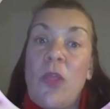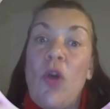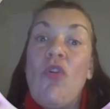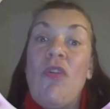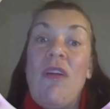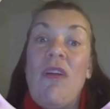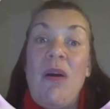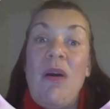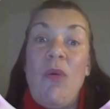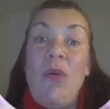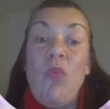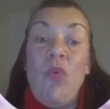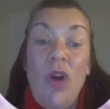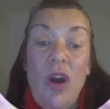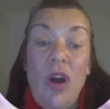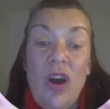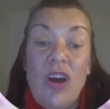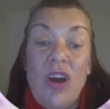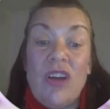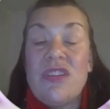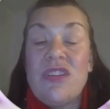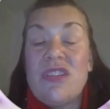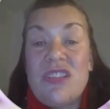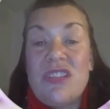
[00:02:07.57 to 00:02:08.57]
or at
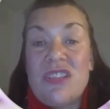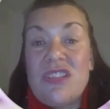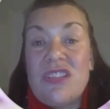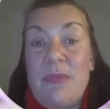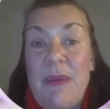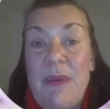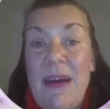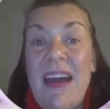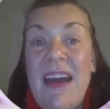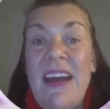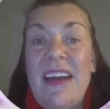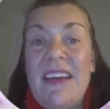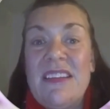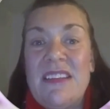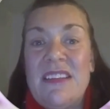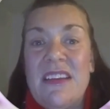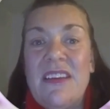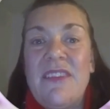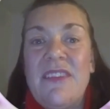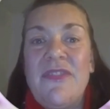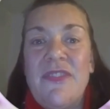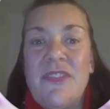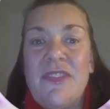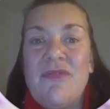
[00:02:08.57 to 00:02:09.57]
worst, some
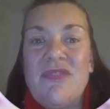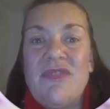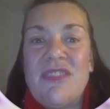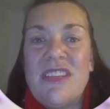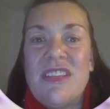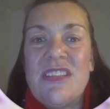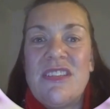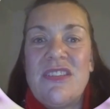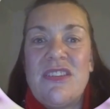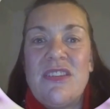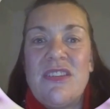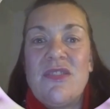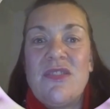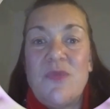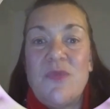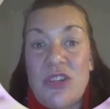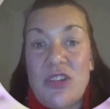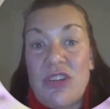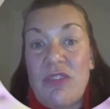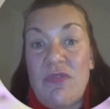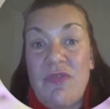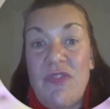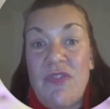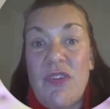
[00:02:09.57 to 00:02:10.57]
active resistance,
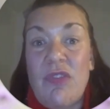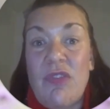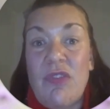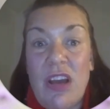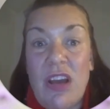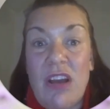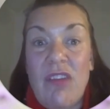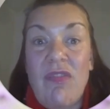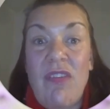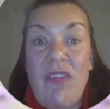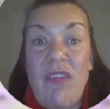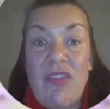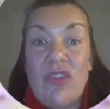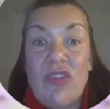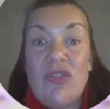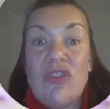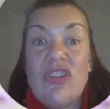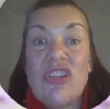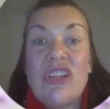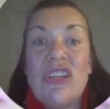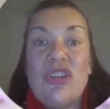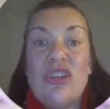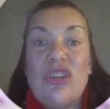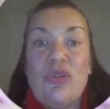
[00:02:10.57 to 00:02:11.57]
which can feel like a
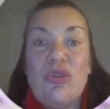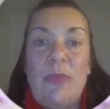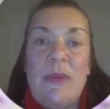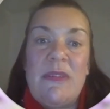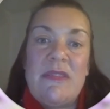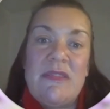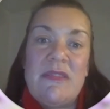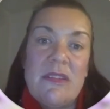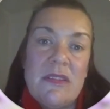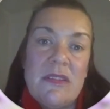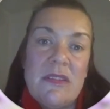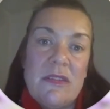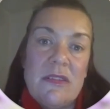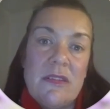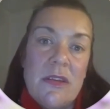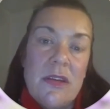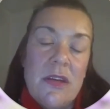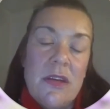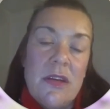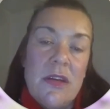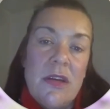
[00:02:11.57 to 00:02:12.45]
revolution in your business.